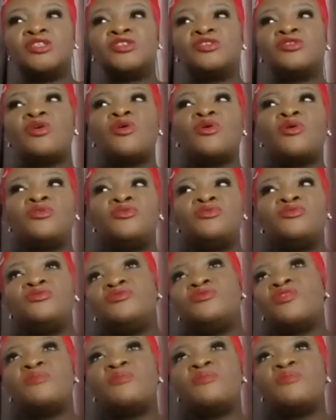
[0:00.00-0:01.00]
So you
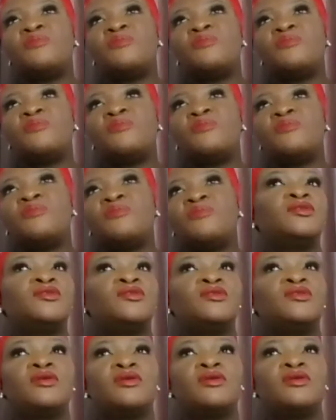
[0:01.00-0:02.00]
normally find,
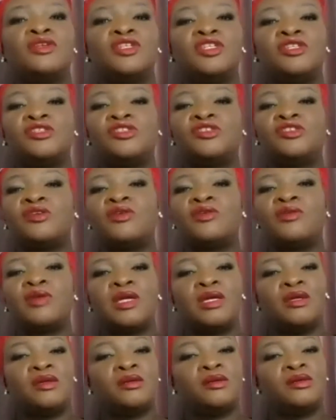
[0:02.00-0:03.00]
oh
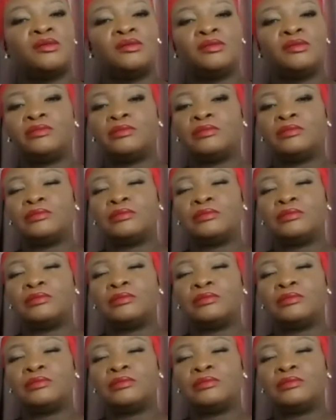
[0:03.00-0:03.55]
gosh, sorry.